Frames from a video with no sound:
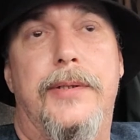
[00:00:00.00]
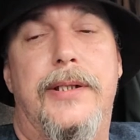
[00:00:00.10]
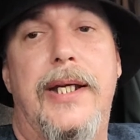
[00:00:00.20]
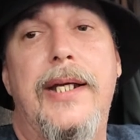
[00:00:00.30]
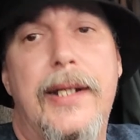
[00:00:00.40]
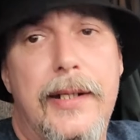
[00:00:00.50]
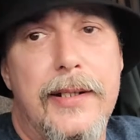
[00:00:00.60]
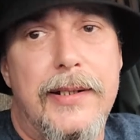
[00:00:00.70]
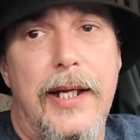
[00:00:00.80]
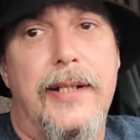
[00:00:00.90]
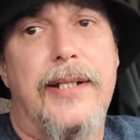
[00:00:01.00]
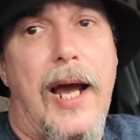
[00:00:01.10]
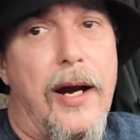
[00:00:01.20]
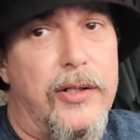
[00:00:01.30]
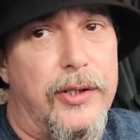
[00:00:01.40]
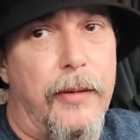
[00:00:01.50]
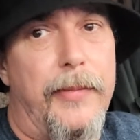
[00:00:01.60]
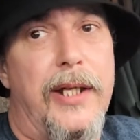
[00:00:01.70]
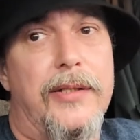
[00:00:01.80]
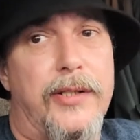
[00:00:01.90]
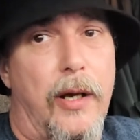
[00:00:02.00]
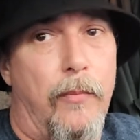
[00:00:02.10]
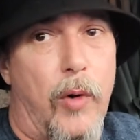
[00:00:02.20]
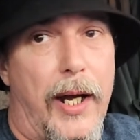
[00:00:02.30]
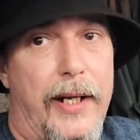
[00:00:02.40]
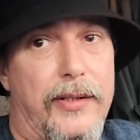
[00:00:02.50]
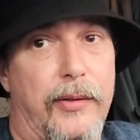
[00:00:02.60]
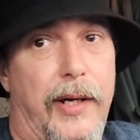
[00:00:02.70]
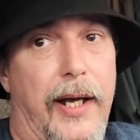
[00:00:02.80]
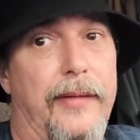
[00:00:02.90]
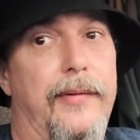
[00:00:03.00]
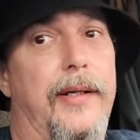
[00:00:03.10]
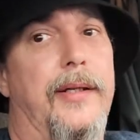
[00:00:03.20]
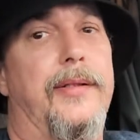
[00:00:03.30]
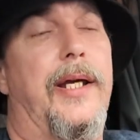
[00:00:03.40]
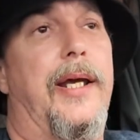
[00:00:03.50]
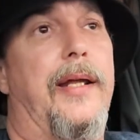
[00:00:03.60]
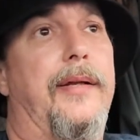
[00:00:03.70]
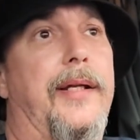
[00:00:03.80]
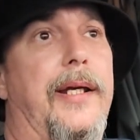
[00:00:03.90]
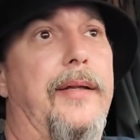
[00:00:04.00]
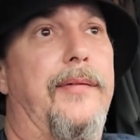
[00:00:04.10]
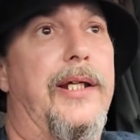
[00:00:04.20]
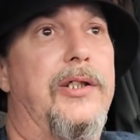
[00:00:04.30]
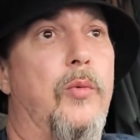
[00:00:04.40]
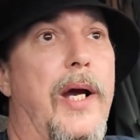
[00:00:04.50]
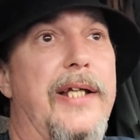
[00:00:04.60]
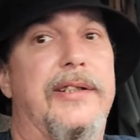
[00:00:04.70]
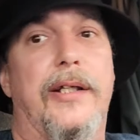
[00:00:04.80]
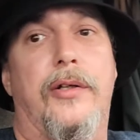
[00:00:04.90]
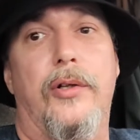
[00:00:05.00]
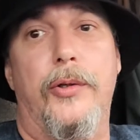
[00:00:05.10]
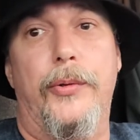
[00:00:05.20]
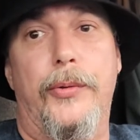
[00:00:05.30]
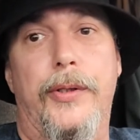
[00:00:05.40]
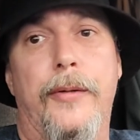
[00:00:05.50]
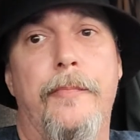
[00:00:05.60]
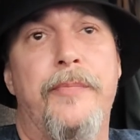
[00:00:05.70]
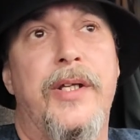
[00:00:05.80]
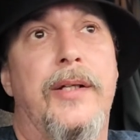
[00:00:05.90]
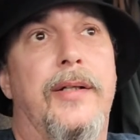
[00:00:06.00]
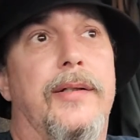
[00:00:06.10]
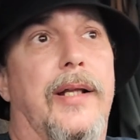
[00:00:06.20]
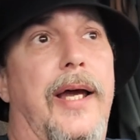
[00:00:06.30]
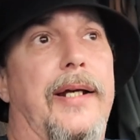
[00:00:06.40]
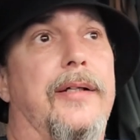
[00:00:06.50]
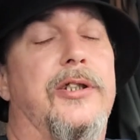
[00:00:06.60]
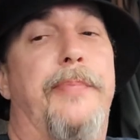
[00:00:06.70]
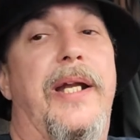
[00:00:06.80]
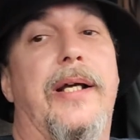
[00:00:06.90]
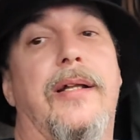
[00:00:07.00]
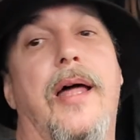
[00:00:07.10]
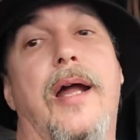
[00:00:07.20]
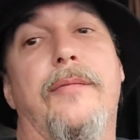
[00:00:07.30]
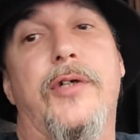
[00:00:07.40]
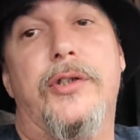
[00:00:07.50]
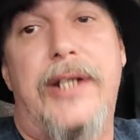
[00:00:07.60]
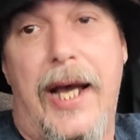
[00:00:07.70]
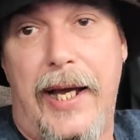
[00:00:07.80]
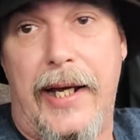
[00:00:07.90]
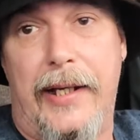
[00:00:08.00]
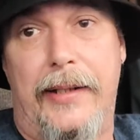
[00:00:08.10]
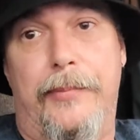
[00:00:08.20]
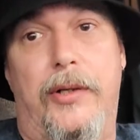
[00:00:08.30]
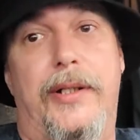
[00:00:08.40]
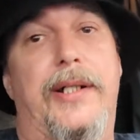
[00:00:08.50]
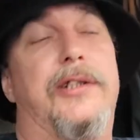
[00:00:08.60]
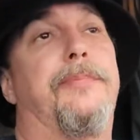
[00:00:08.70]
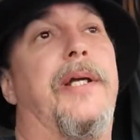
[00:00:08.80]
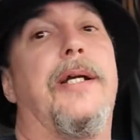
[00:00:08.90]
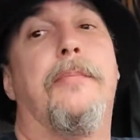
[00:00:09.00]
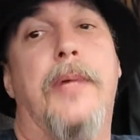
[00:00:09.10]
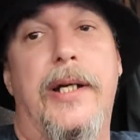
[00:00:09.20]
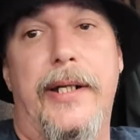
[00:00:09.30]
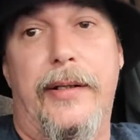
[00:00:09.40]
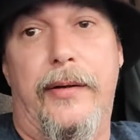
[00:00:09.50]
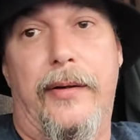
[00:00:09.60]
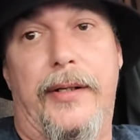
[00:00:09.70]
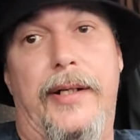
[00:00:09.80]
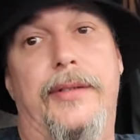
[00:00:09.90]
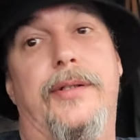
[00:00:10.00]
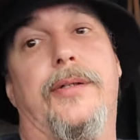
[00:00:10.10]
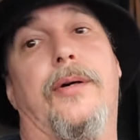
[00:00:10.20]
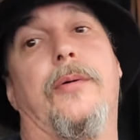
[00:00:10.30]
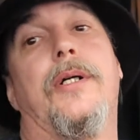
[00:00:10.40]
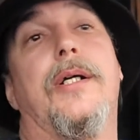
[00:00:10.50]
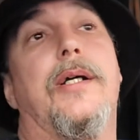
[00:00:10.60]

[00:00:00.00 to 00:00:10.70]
tedious and tiresome in some ways, okay? And these ways include, like, spending a lot of your time on it, spending money on it, you know,